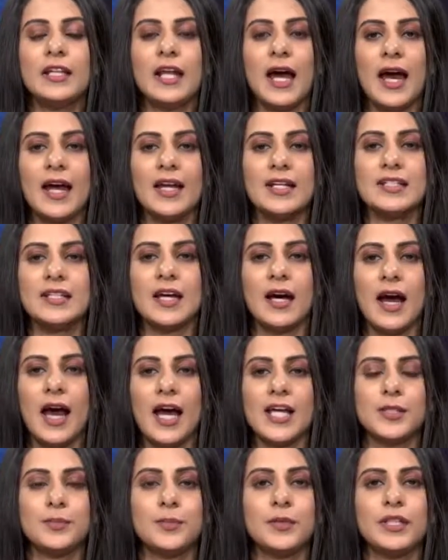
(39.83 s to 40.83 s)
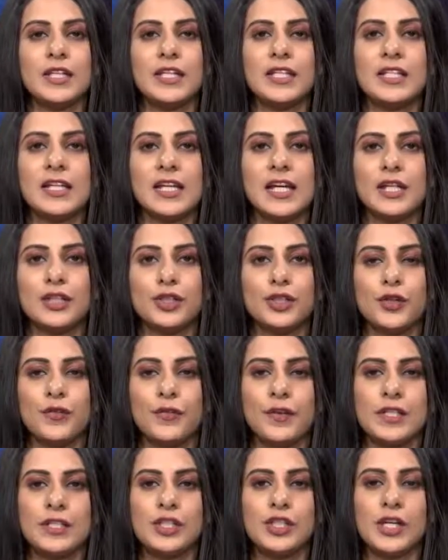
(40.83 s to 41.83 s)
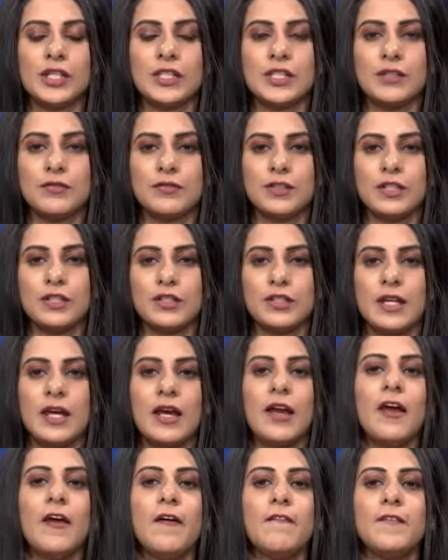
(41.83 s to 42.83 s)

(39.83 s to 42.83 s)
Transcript: As per the indication of SGX Nifty today,